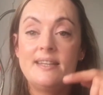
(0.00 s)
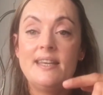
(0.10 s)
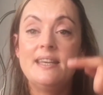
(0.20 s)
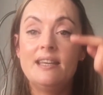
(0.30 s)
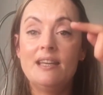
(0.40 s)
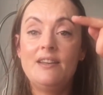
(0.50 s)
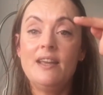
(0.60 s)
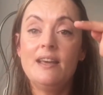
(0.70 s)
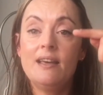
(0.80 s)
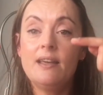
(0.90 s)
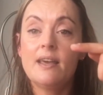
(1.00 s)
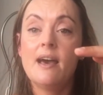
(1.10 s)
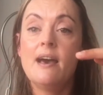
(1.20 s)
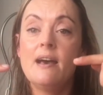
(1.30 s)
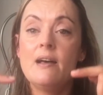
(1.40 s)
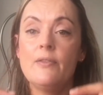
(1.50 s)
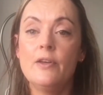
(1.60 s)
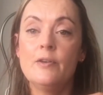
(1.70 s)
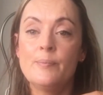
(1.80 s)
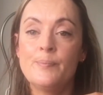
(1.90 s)
gilje
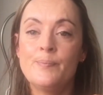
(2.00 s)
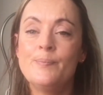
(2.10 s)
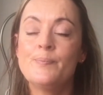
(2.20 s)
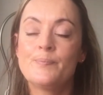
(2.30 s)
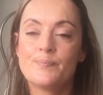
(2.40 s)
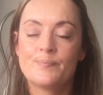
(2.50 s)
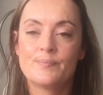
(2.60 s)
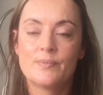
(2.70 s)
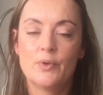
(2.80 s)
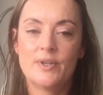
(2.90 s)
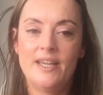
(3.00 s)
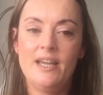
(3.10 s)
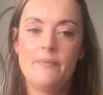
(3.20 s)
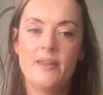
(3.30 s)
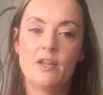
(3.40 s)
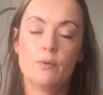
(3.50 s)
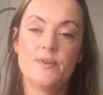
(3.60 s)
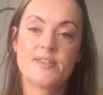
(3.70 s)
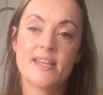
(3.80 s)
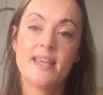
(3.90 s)
kallam. Okay, and then it goes